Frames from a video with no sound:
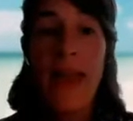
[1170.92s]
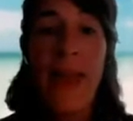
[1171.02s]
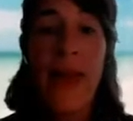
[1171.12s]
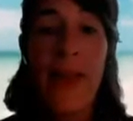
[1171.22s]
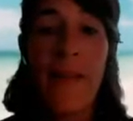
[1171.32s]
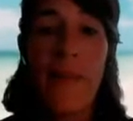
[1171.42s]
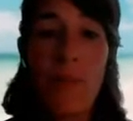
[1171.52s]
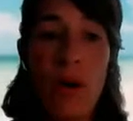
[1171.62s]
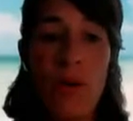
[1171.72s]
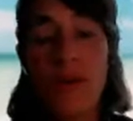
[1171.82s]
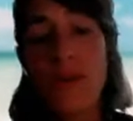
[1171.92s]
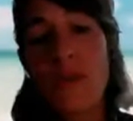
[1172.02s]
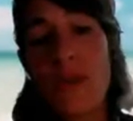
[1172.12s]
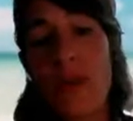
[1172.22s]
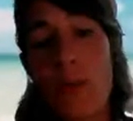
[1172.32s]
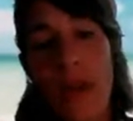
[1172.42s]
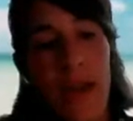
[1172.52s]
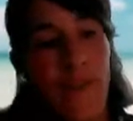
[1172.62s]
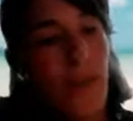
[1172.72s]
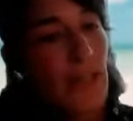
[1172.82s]
And we
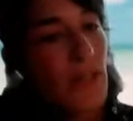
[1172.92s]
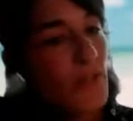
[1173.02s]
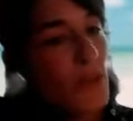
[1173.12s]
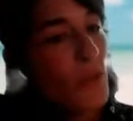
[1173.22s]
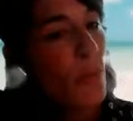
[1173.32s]
have an interview